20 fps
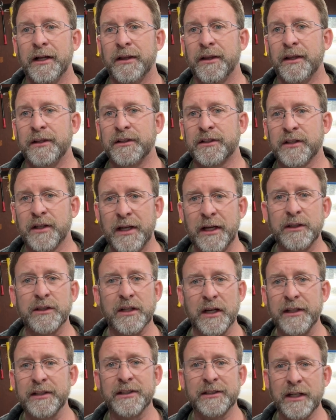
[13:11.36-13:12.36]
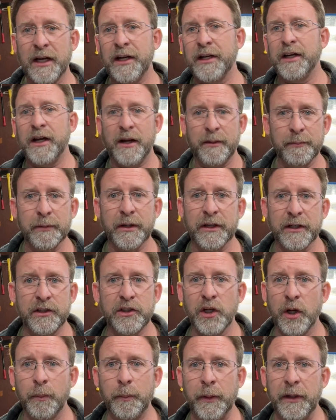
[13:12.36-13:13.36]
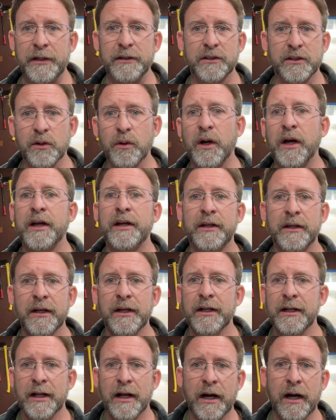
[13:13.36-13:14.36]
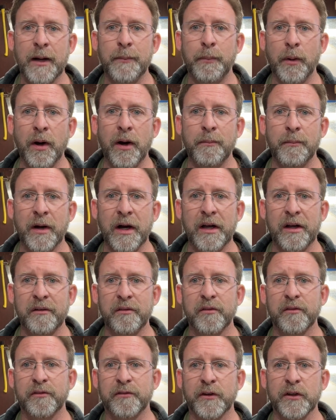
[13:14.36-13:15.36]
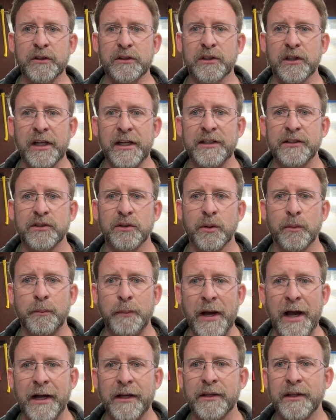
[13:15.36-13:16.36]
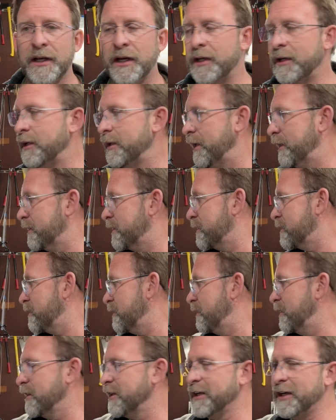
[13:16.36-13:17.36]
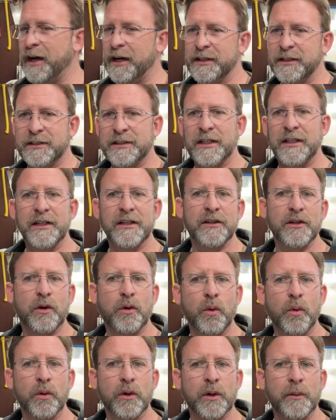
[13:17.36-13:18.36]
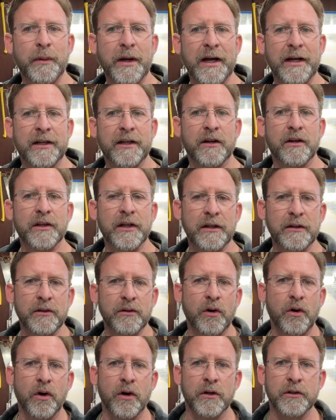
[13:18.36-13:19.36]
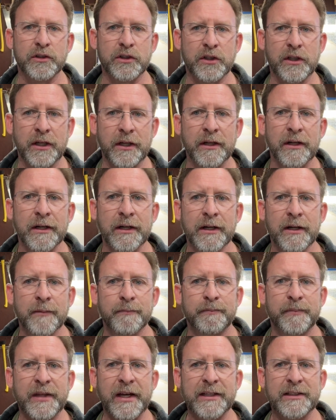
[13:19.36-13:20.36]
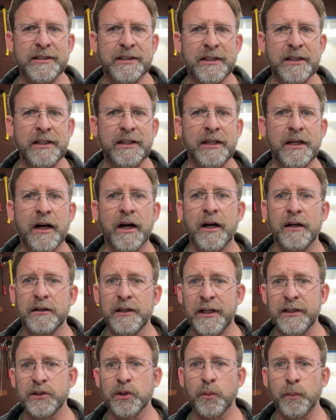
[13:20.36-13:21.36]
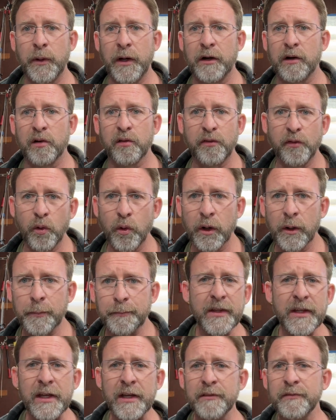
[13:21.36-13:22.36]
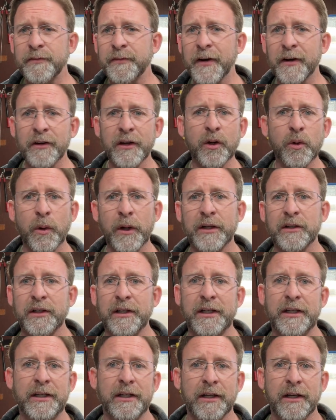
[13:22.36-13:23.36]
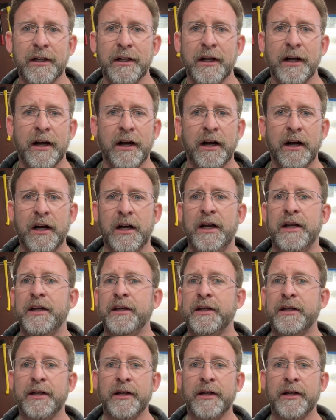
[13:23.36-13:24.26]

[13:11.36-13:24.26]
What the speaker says: so I decided I'm going to jump in. So I bought my first laser back then, and you can kind of see it in the corner back here, that little orange thing. That's the LaserPecker 4. And very quickly, I